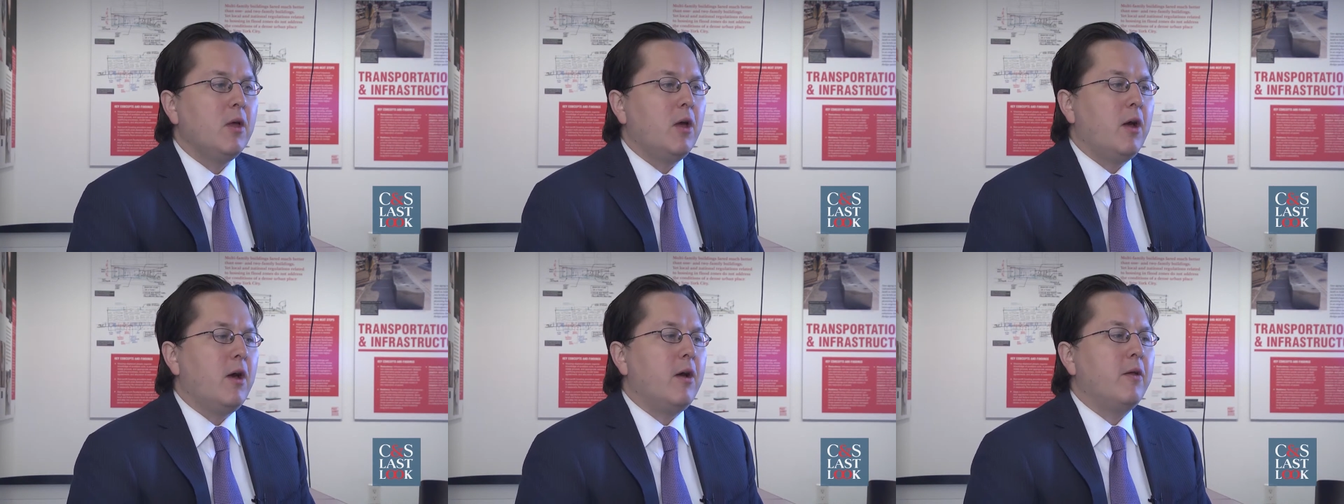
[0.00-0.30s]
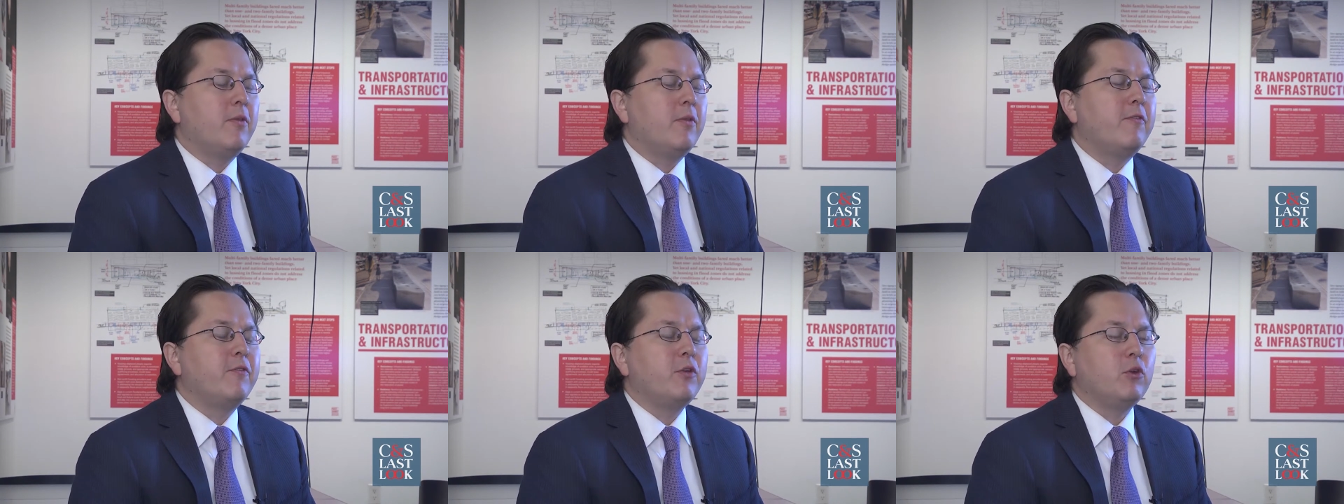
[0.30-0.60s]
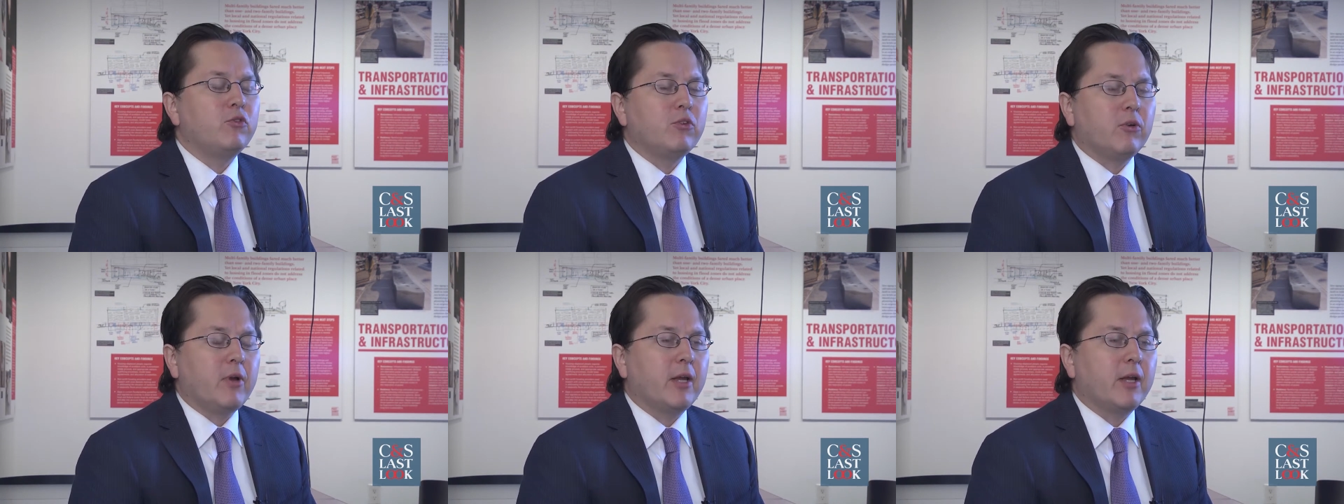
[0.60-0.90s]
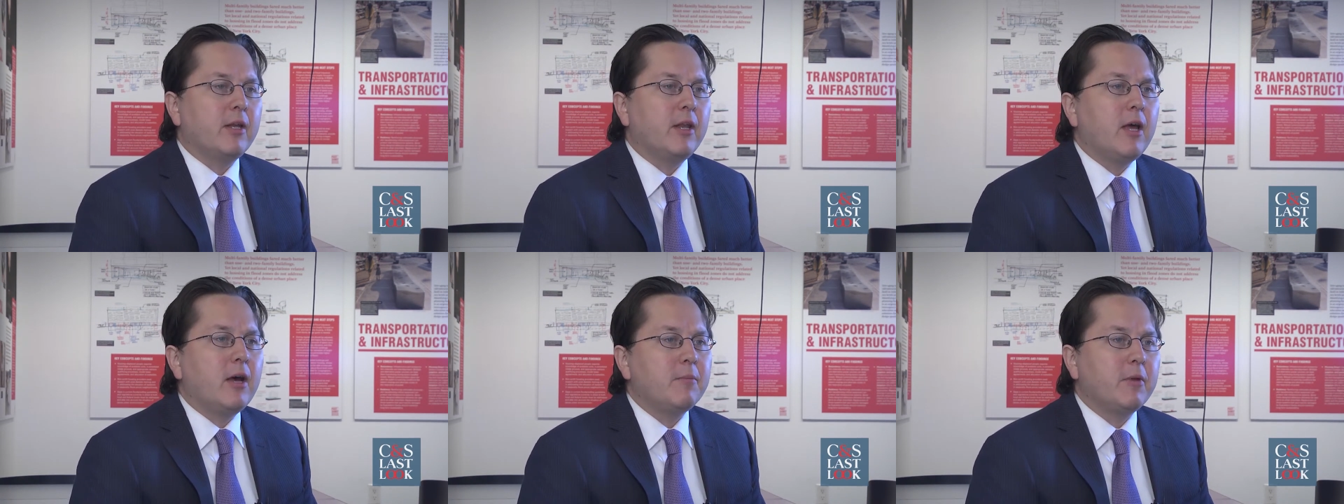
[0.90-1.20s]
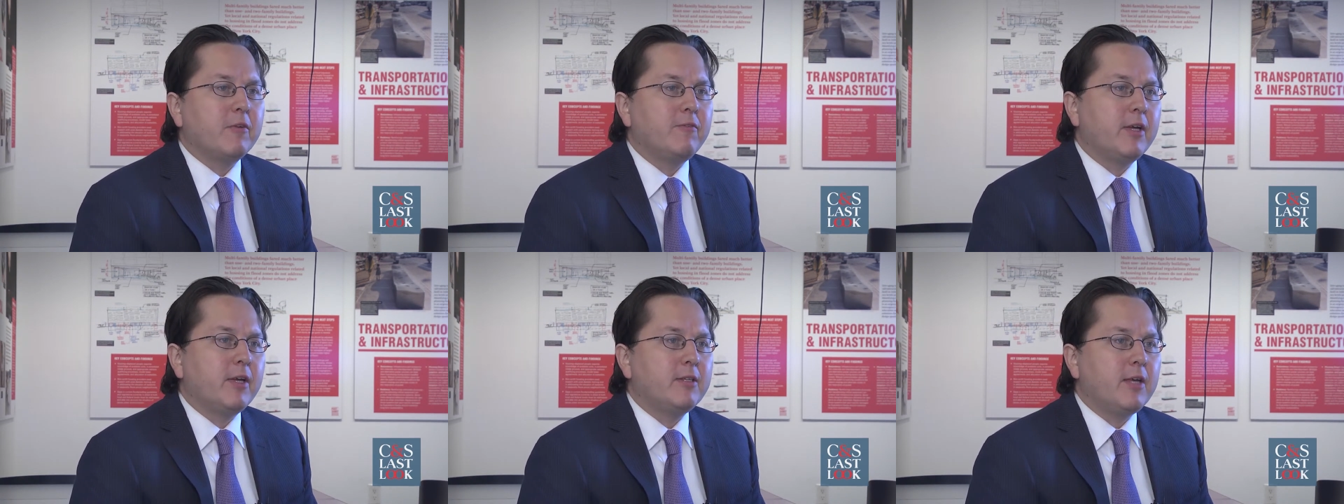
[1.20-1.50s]
uh, the future
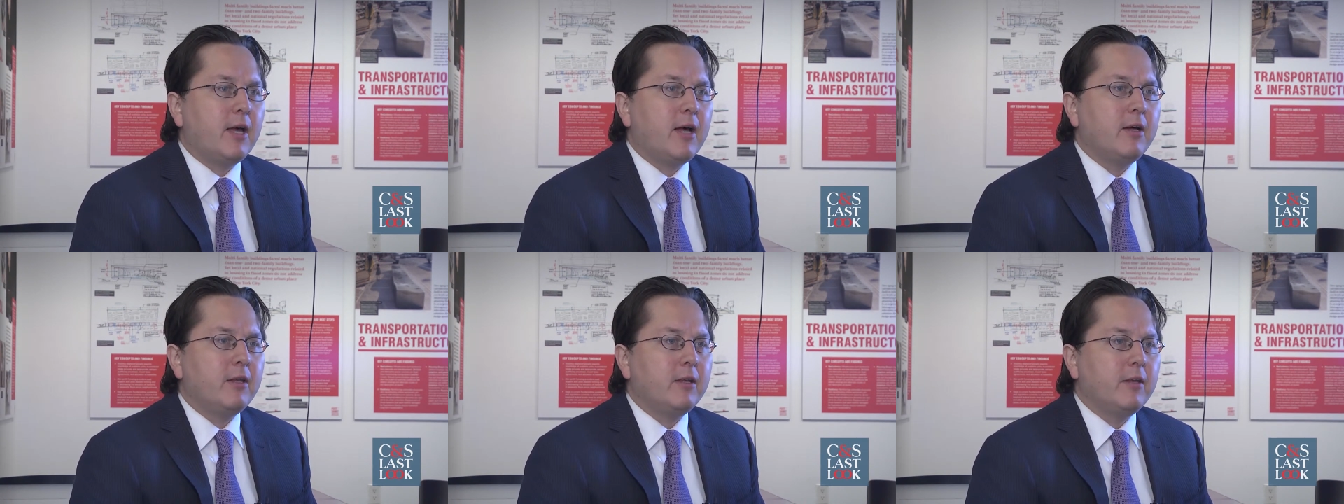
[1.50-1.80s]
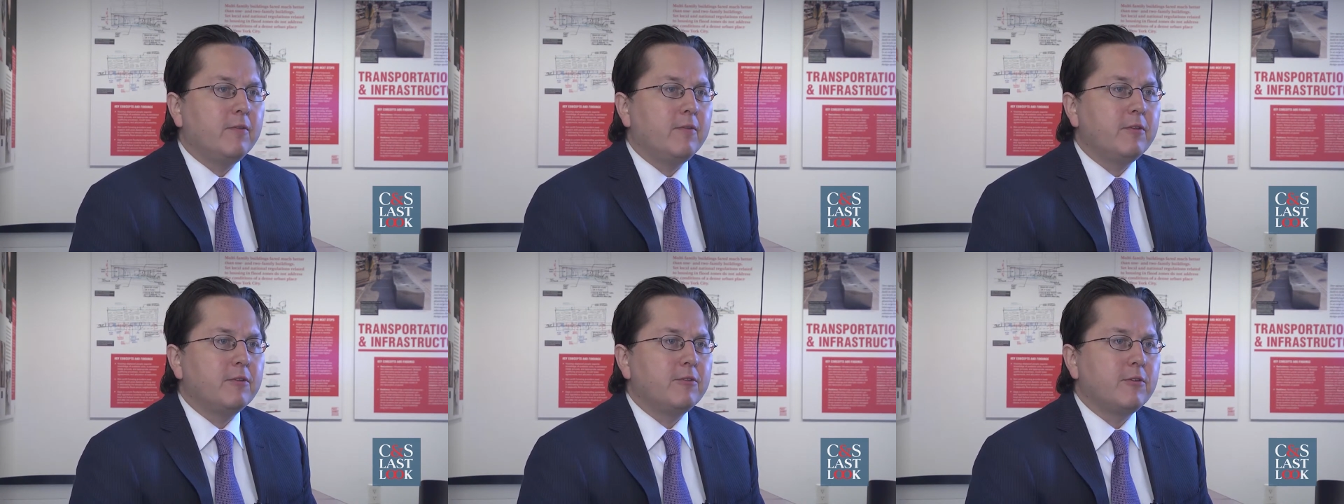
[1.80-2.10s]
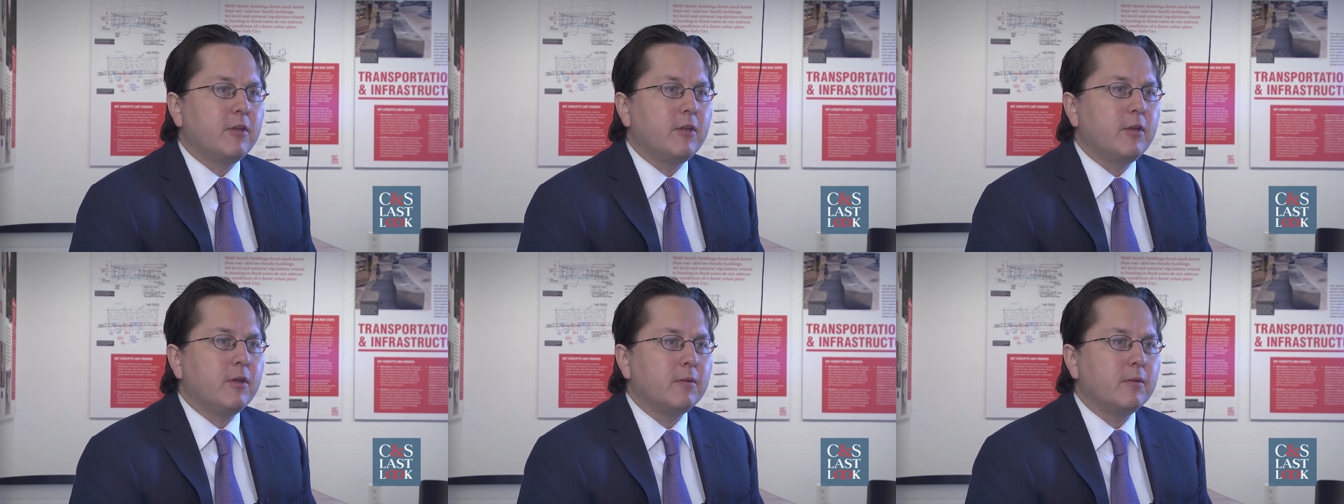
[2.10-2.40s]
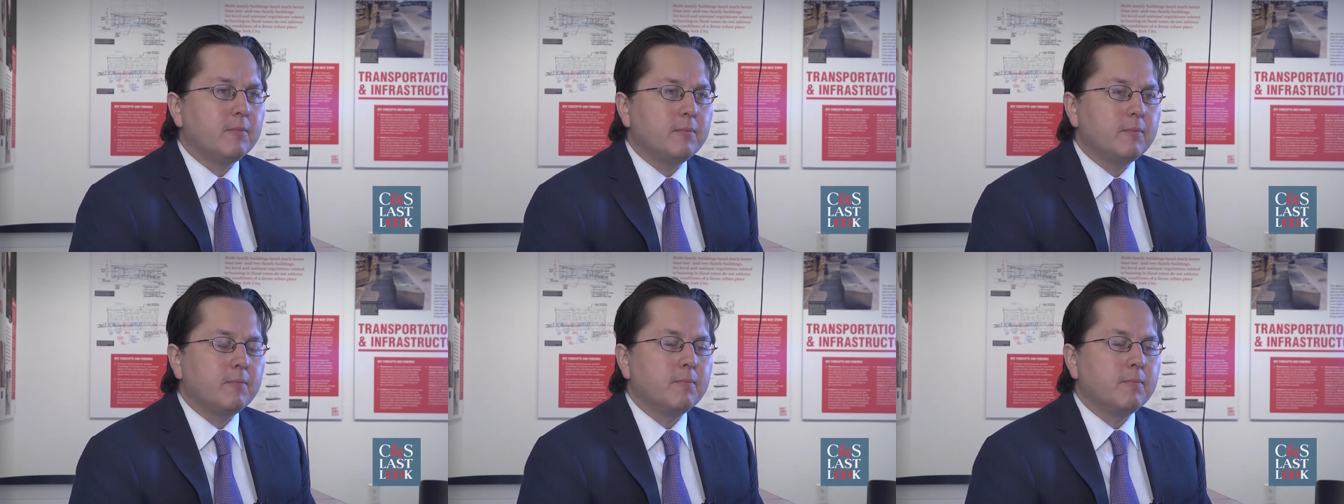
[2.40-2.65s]
economic vitality of the city? Oh, I think they're